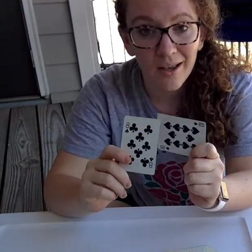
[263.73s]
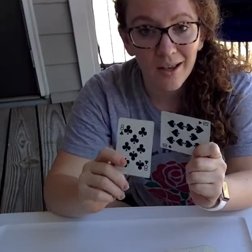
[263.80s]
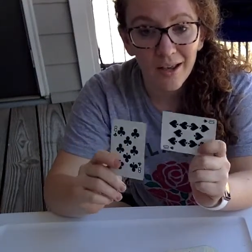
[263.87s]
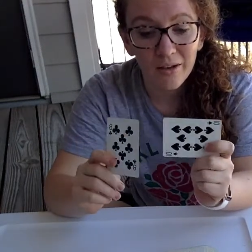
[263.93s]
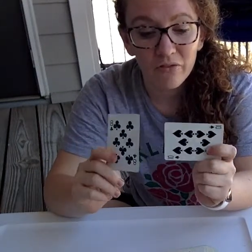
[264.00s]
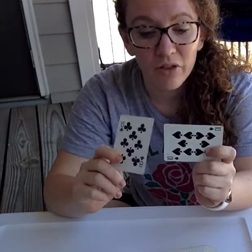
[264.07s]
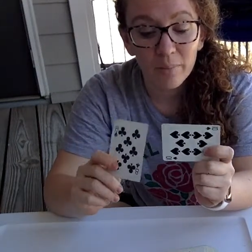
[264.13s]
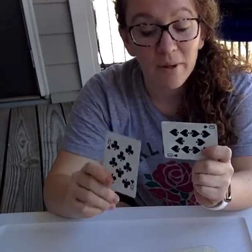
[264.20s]
if
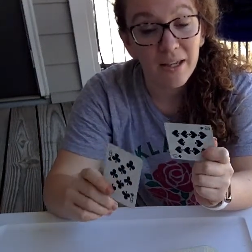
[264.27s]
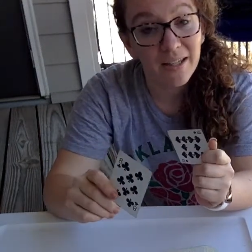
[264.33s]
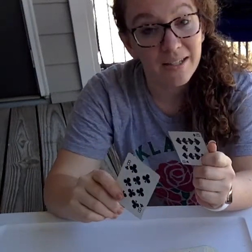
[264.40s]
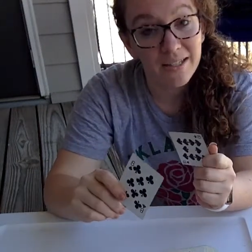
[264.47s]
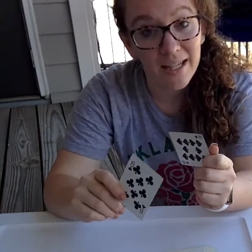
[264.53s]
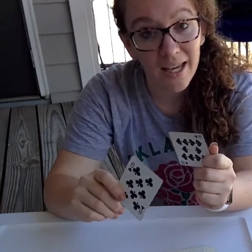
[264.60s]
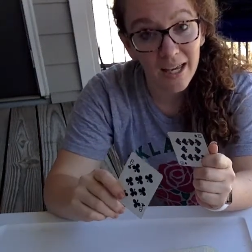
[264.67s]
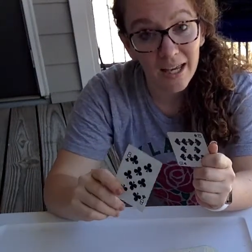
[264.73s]
they make a
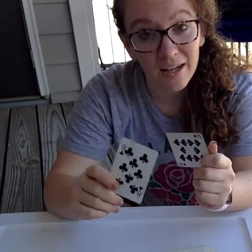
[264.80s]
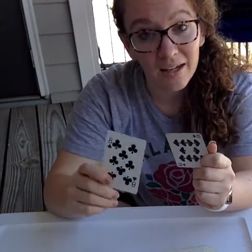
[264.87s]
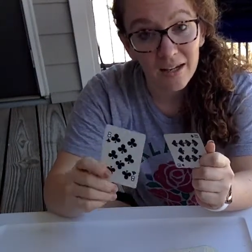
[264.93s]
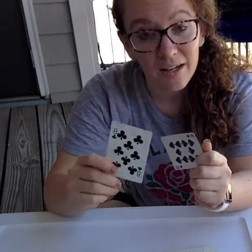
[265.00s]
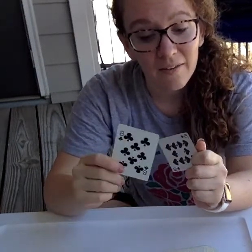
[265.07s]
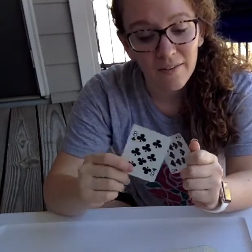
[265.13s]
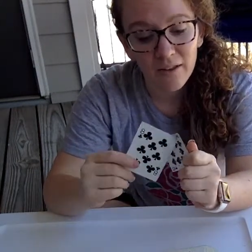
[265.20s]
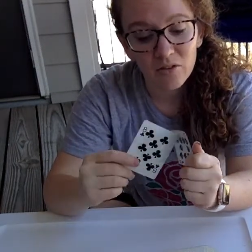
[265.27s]
10,
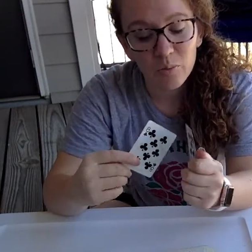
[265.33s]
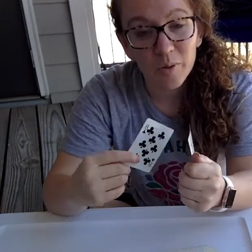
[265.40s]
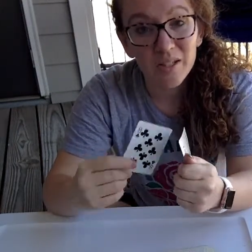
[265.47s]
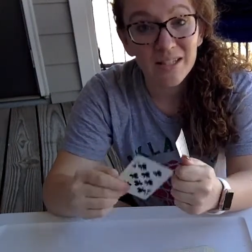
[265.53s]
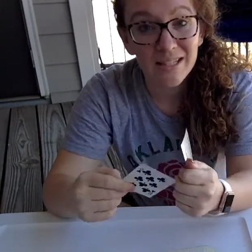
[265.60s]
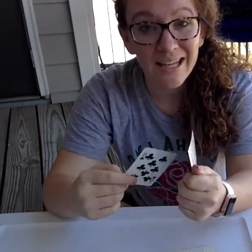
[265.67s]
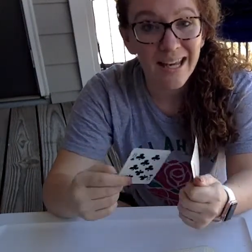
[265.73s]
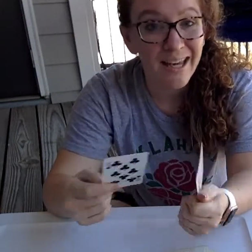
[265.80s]
they have to put
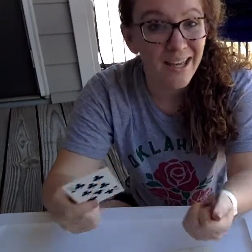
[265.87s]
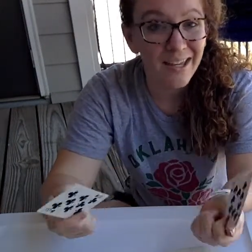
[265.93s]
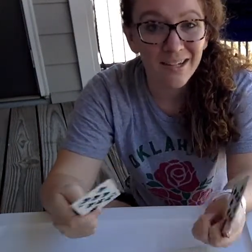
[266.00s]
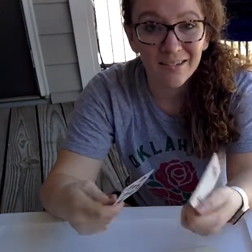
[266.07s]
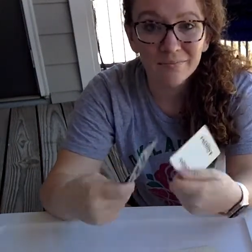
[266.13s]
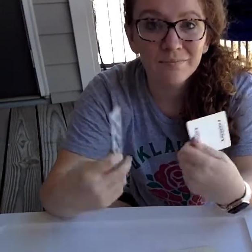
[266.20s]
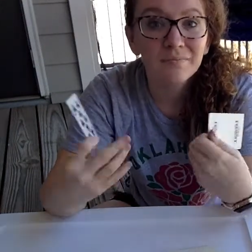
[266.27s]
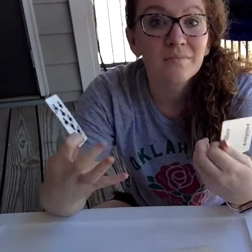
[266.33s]
10
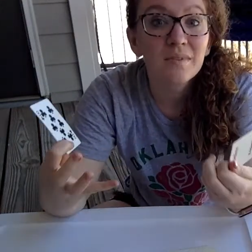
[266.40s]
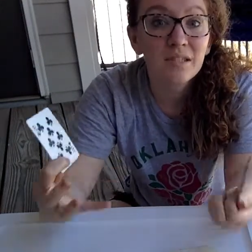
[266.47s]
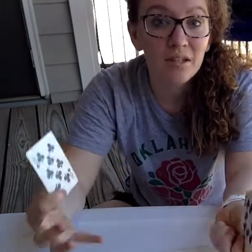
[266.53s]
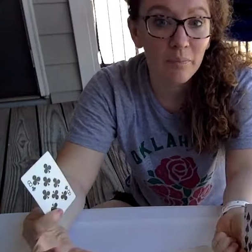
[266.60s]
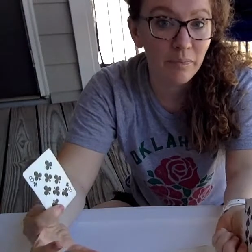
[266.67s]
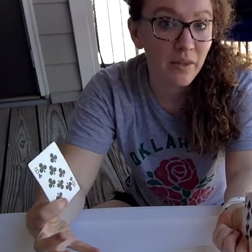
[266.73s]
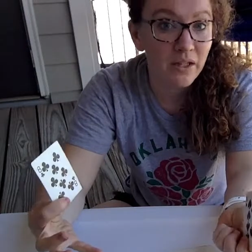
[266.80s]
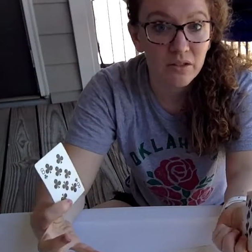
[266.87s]

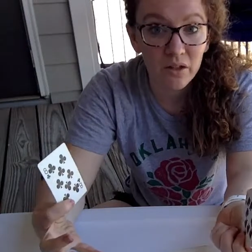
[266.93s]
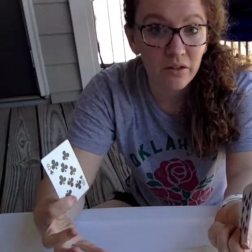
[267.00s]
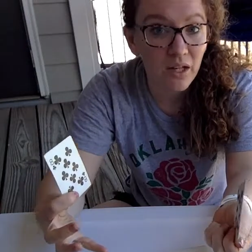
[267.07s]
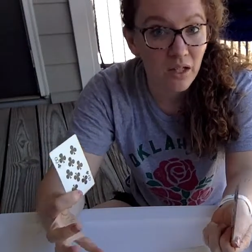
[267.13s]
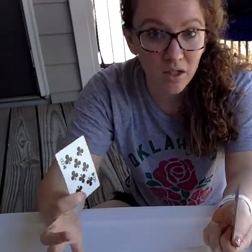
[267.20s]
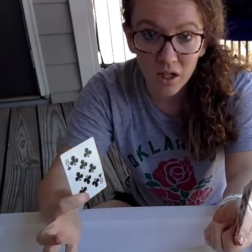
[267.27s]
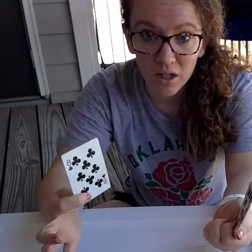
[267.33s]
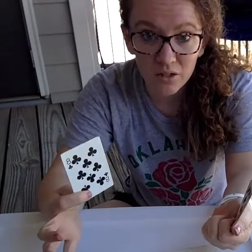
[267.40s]
somethings on that
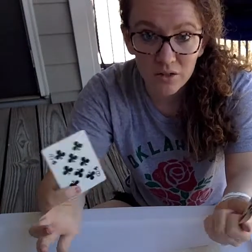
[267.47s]
card.